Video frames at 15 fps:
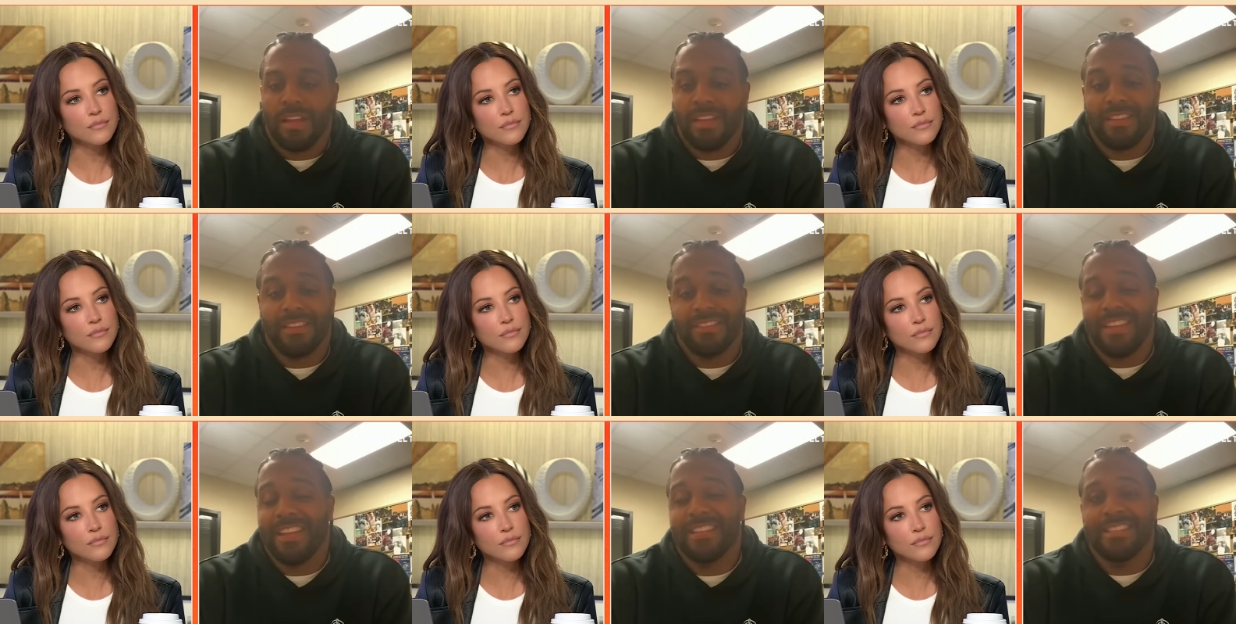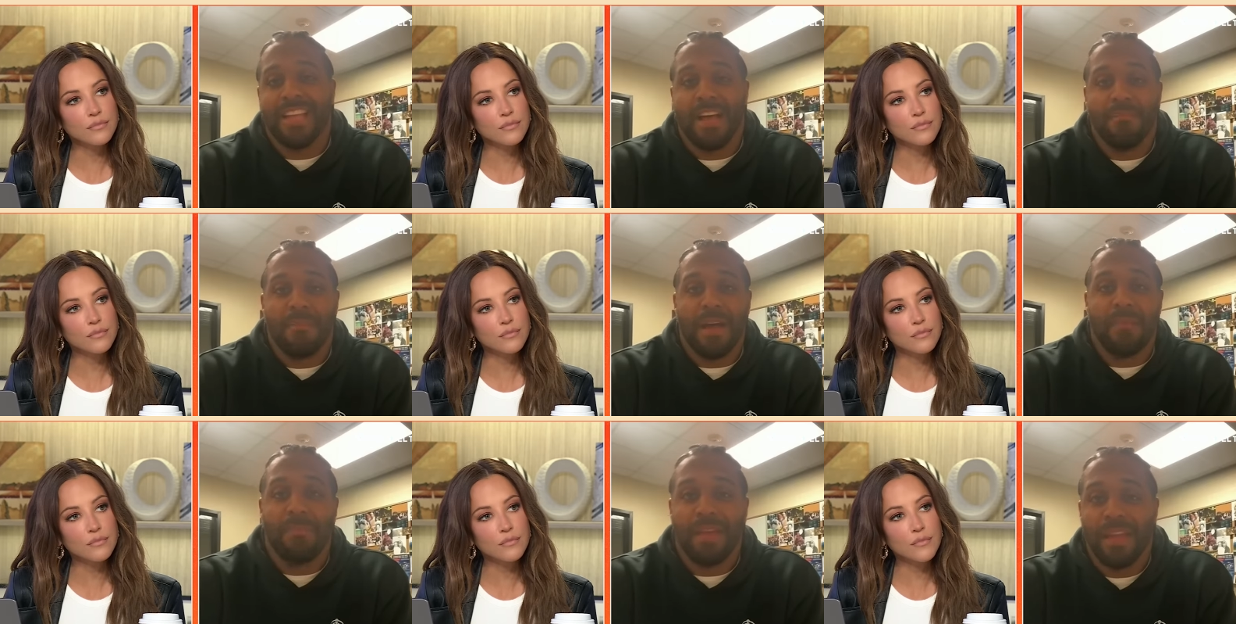Speaker 1: Uh, that is not
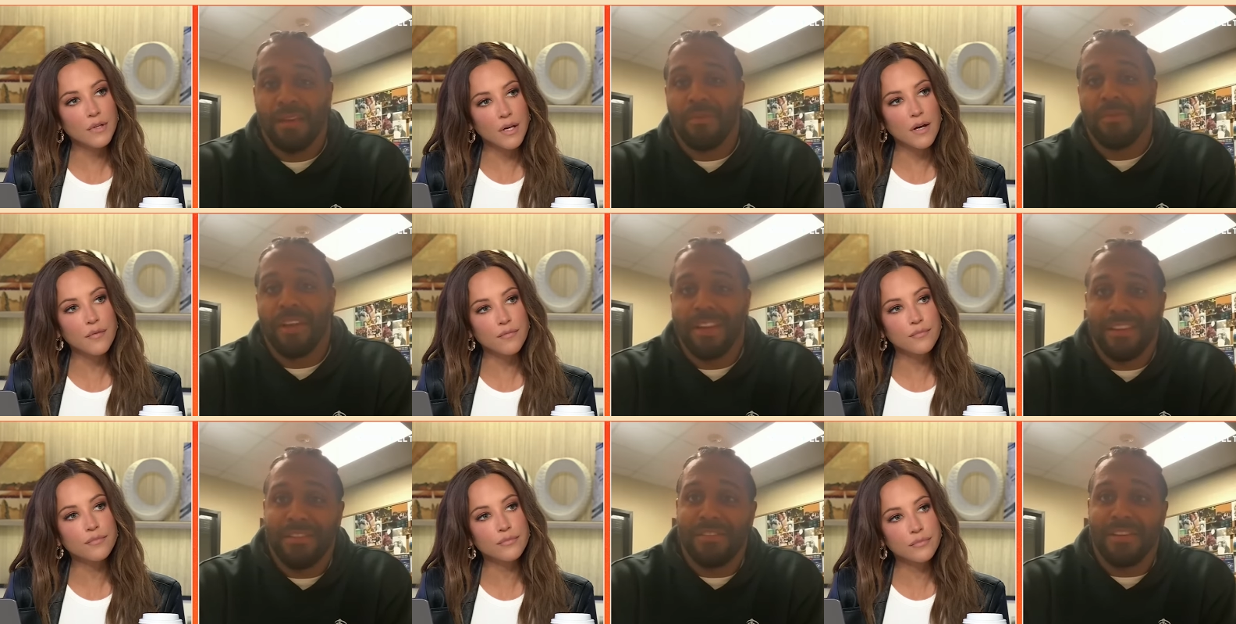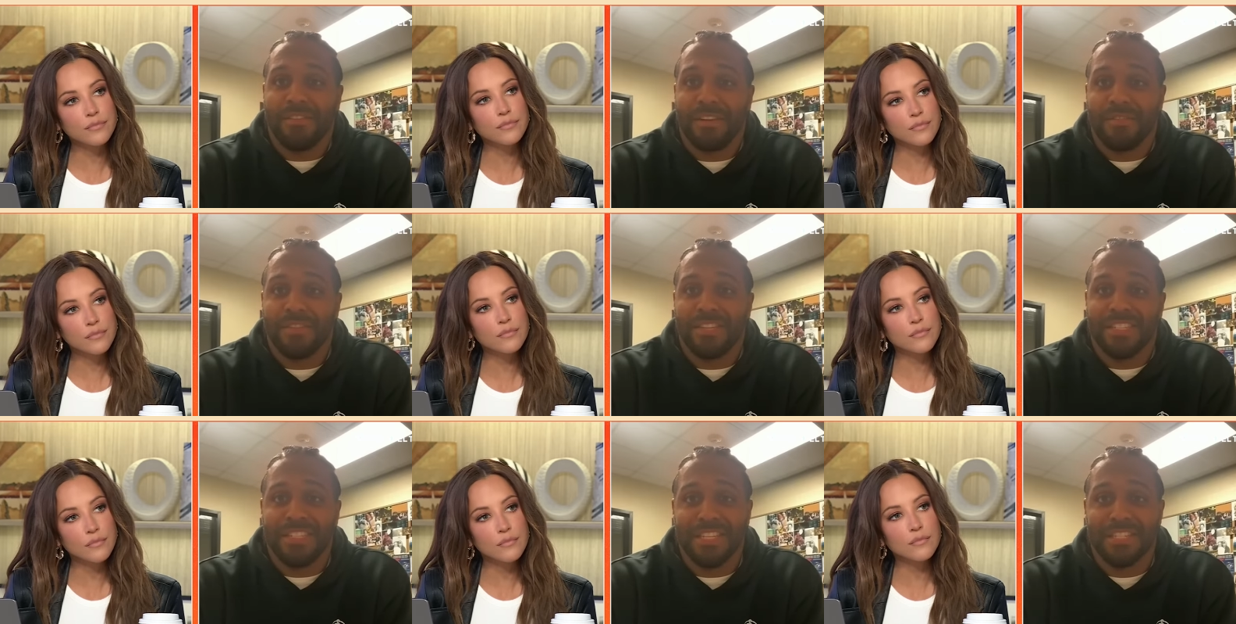my pay grade yeah. Uh, of a
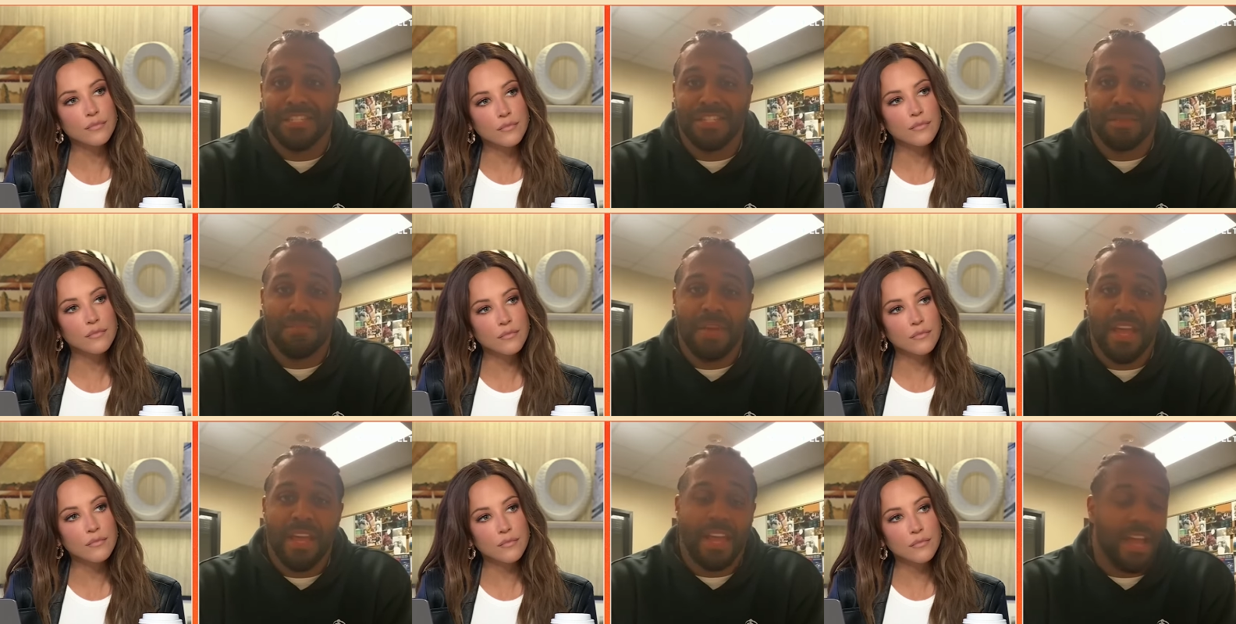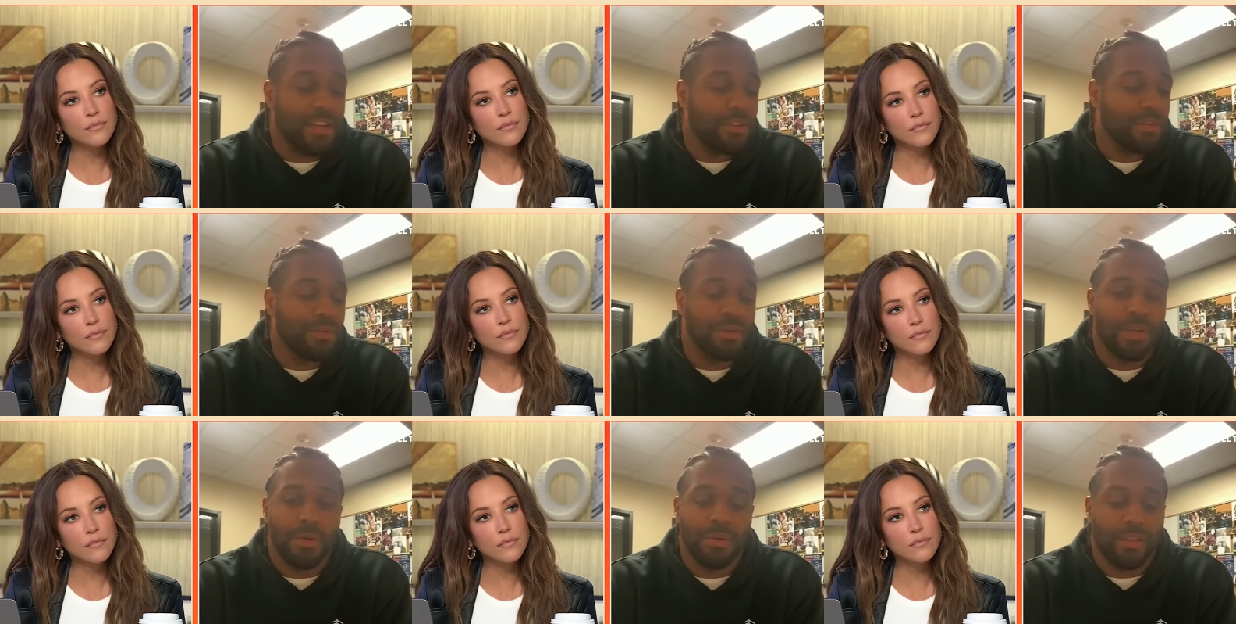decision to make. I do
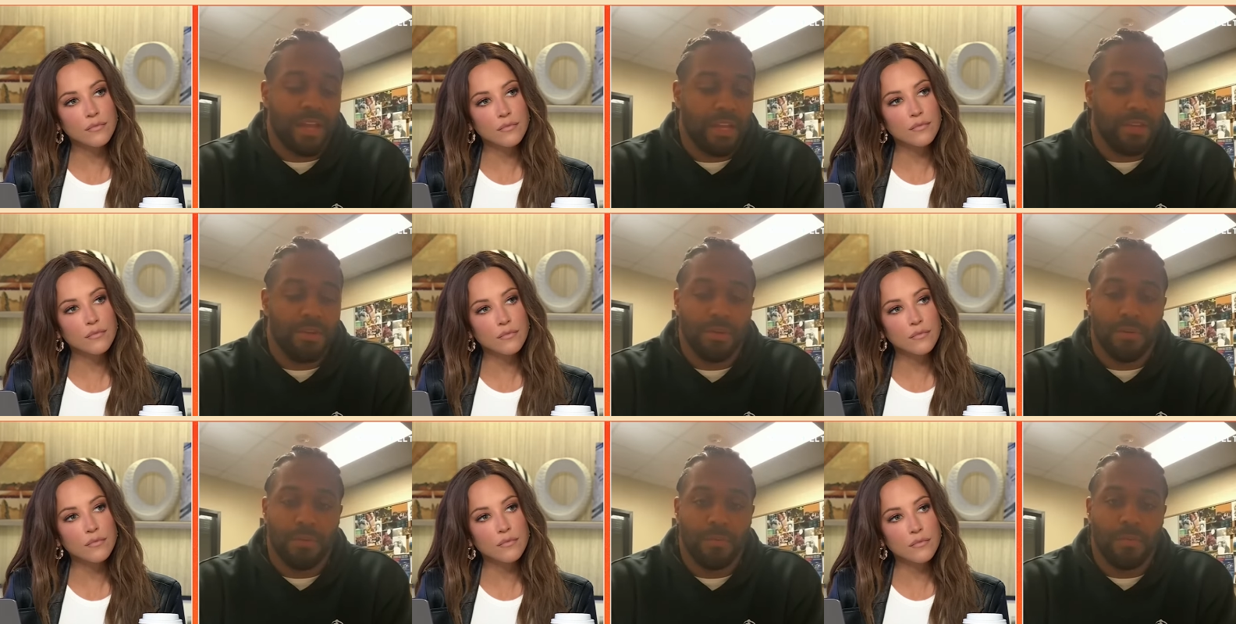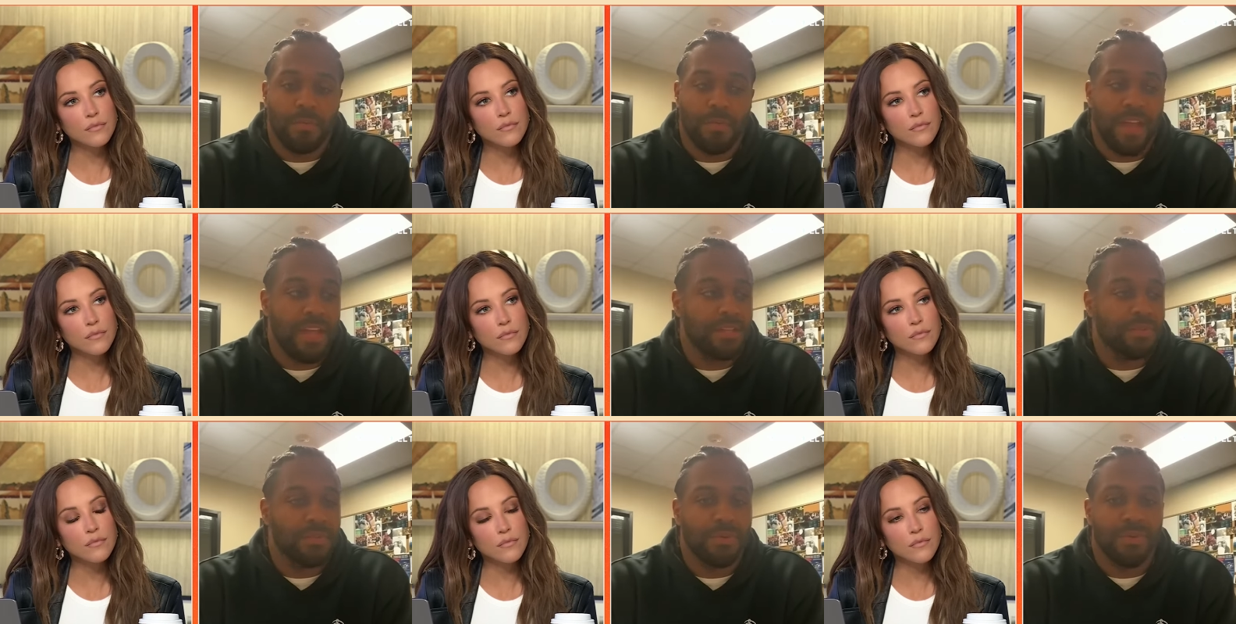know that you know
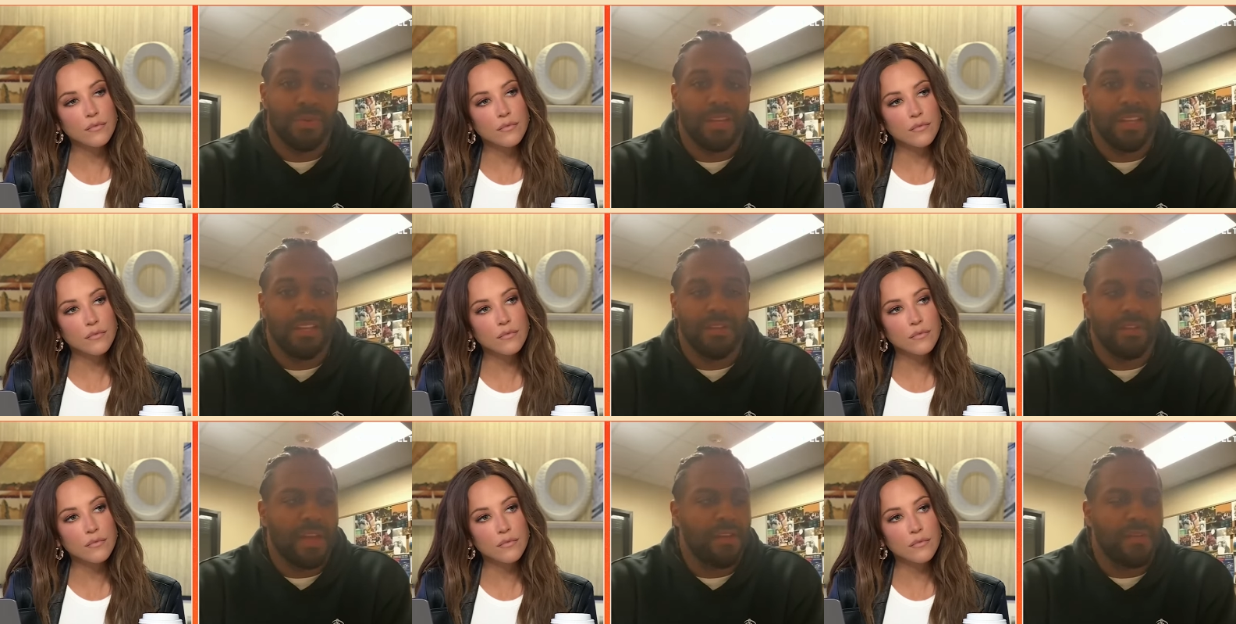fans booing. You,